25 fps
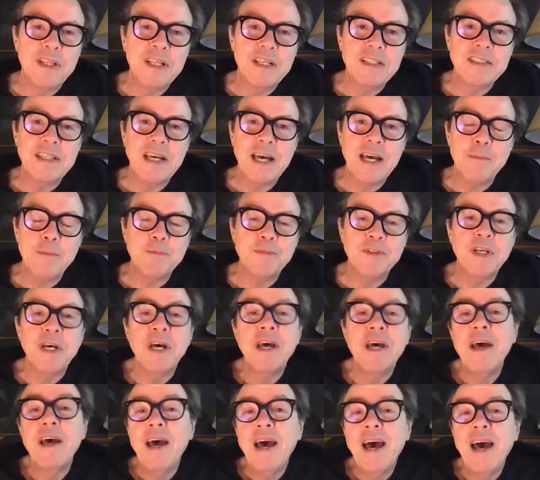this happens.
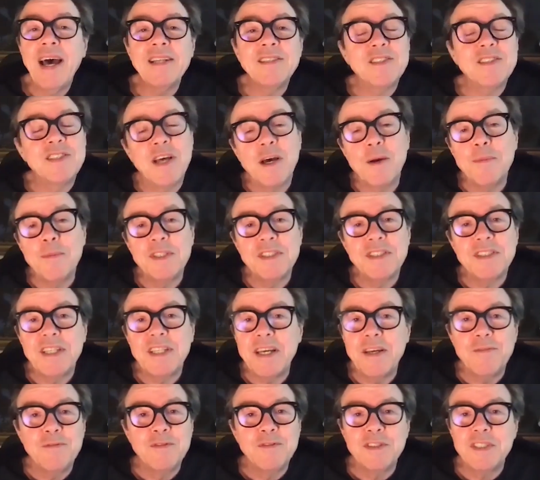And Simon
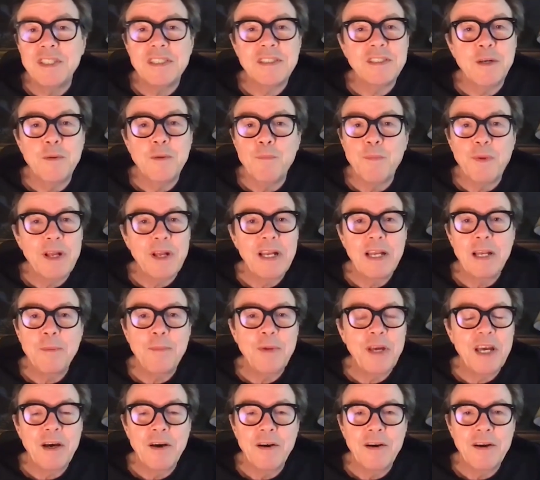Stevens is completely
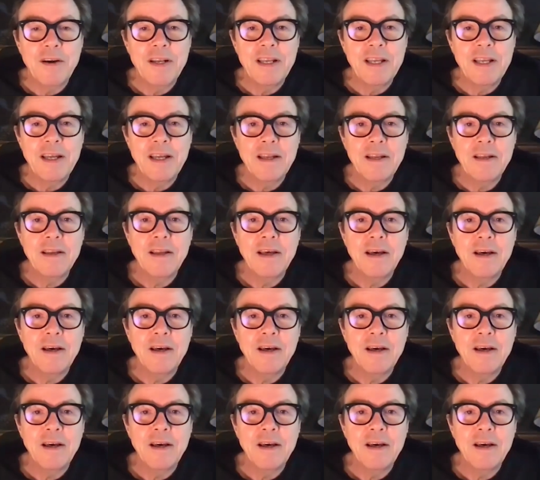behind it.